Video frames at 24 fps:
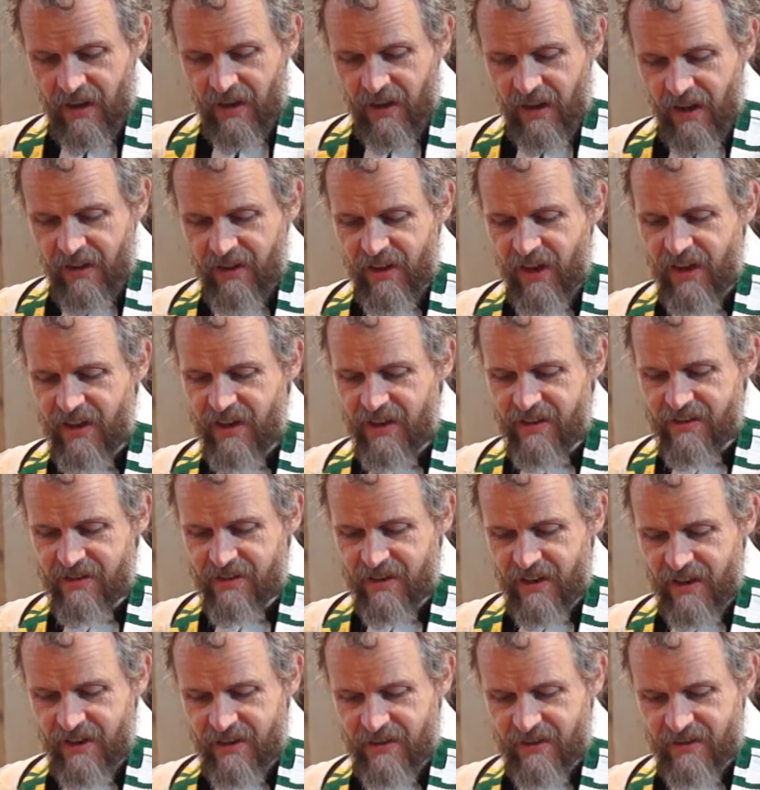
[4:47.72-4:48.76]
And then it
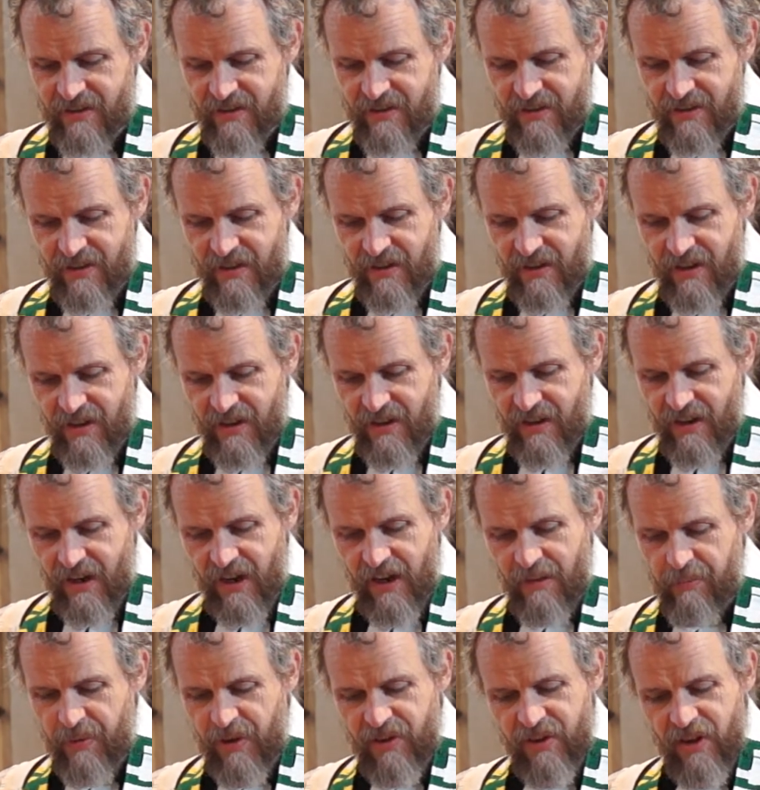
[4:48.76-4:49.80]
says,
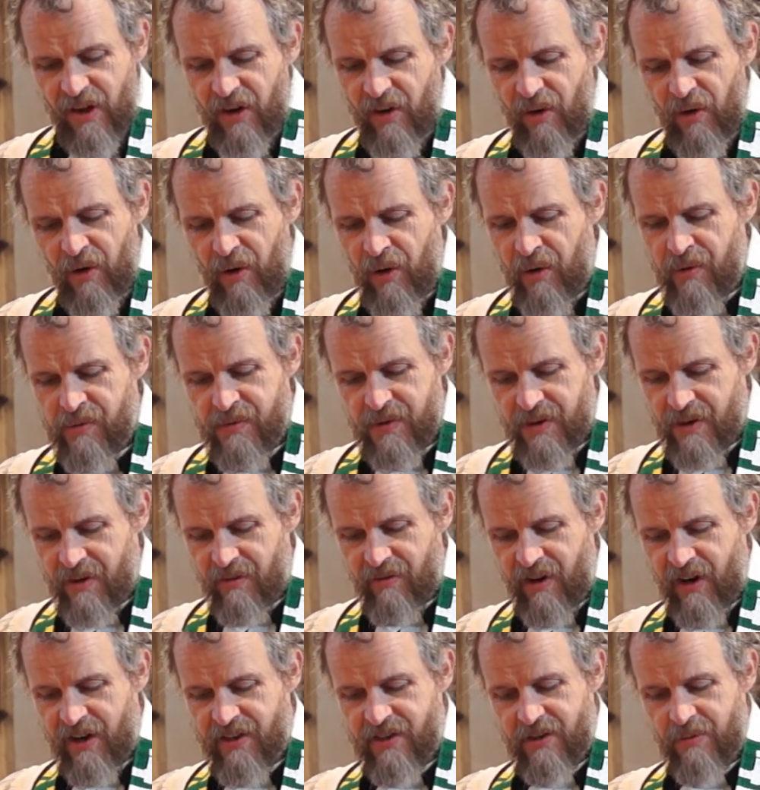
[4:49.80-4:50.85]
but the Lord will
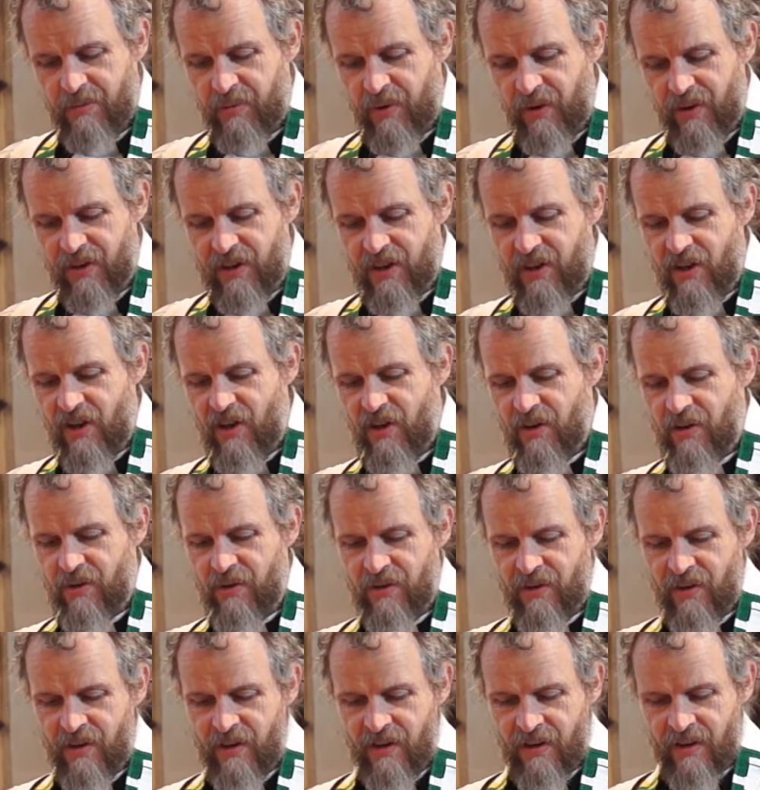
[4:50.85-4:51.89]
arise upon
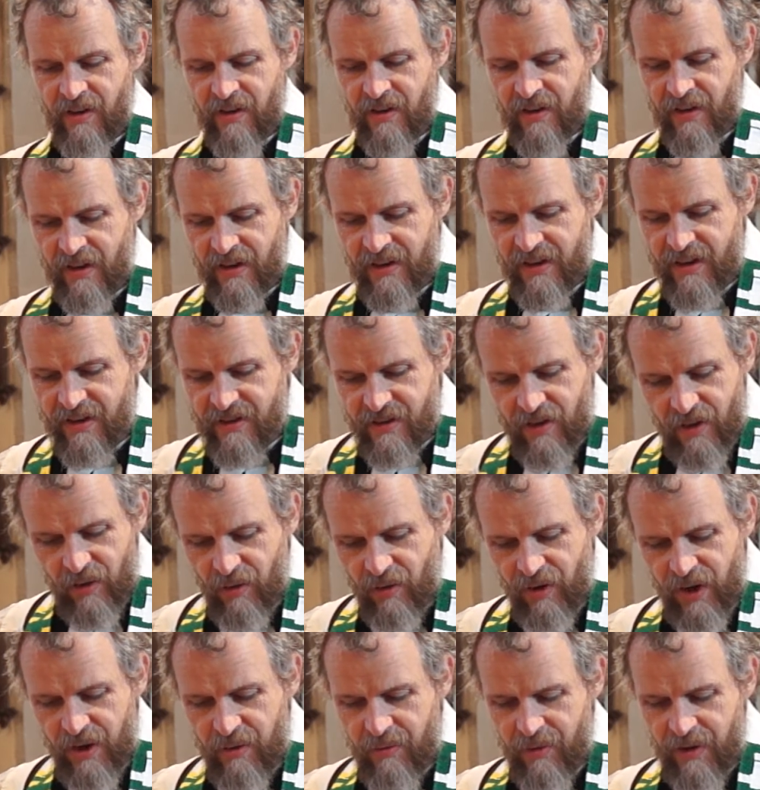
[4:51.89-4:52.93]
you, and his
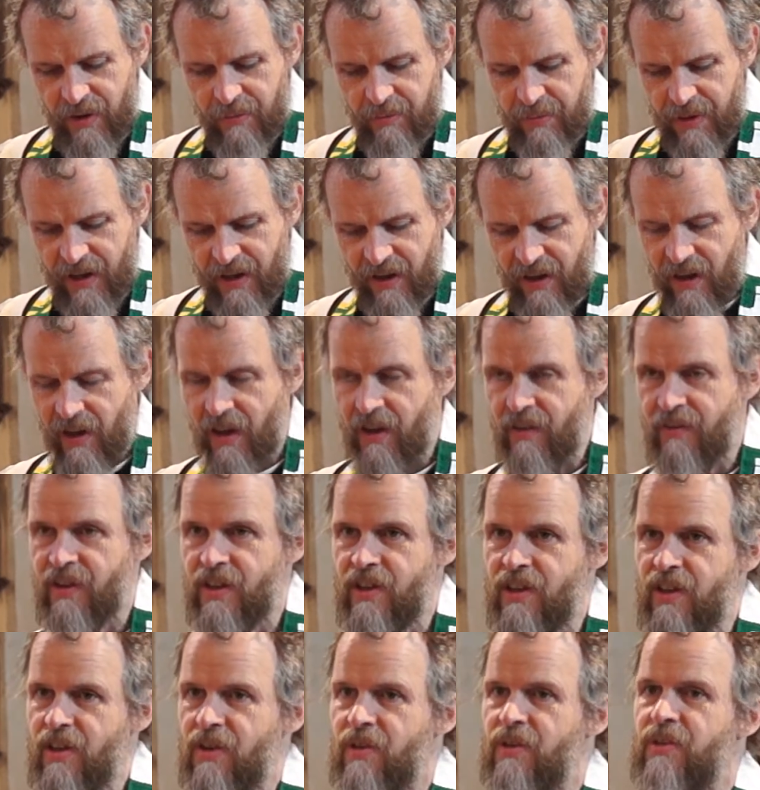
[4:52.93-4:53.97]
glory will appear over
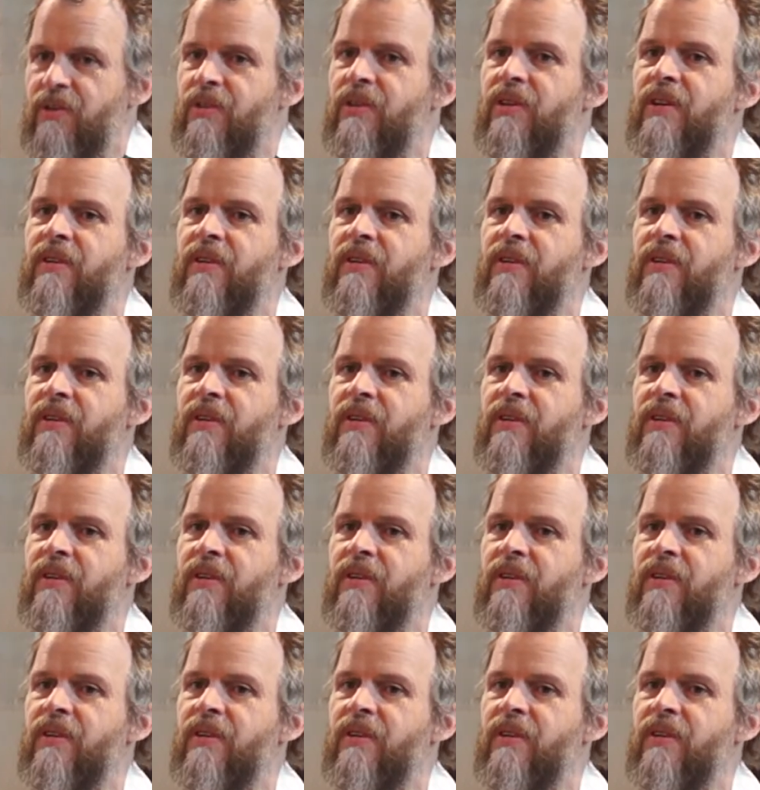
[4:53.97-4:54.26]
you.